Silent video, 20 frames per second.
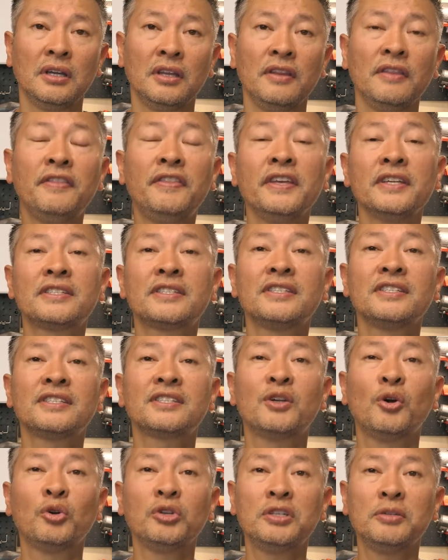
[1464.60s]
This
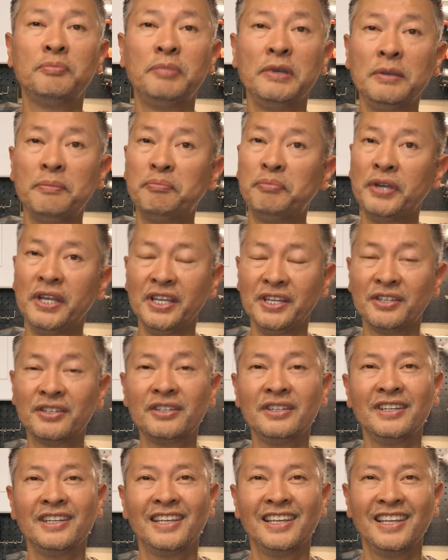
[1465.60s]
is going to be
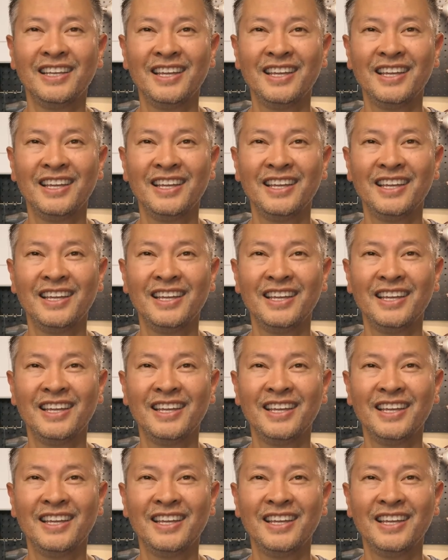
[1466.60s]
Peter,